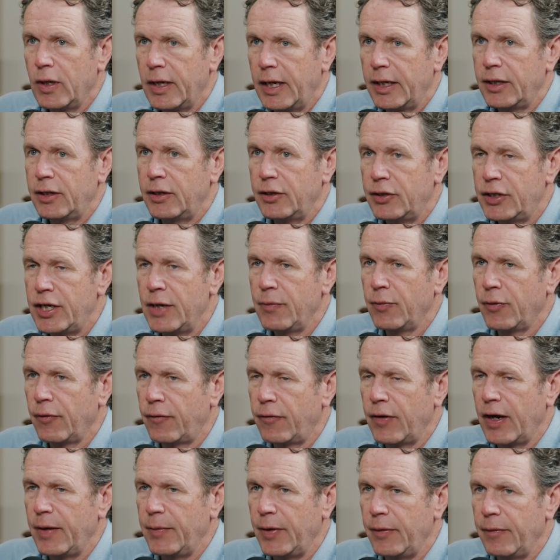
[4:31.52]
Like timber
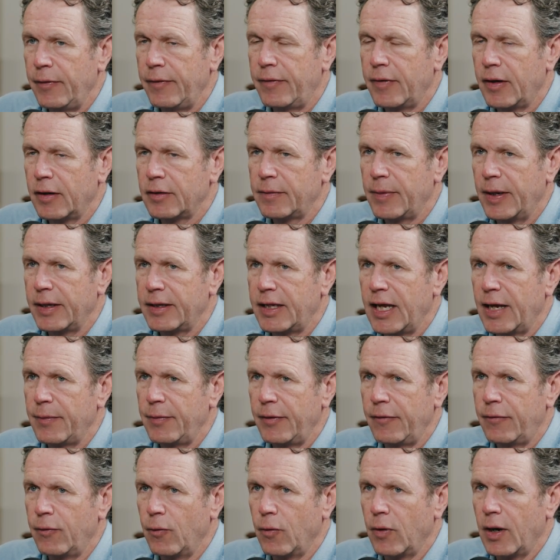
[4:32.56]
framing, we've talked about that
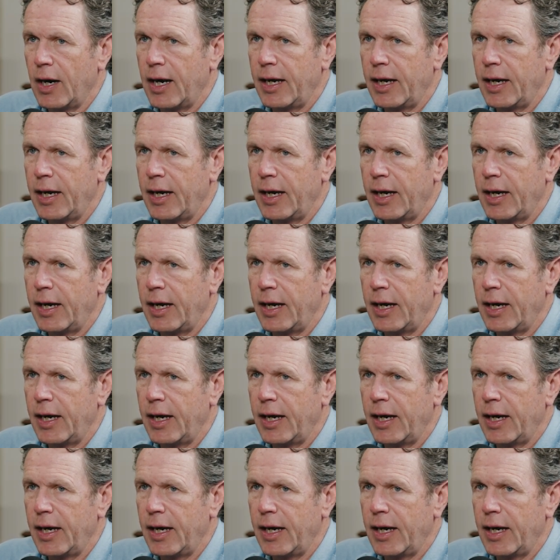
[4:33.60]
before.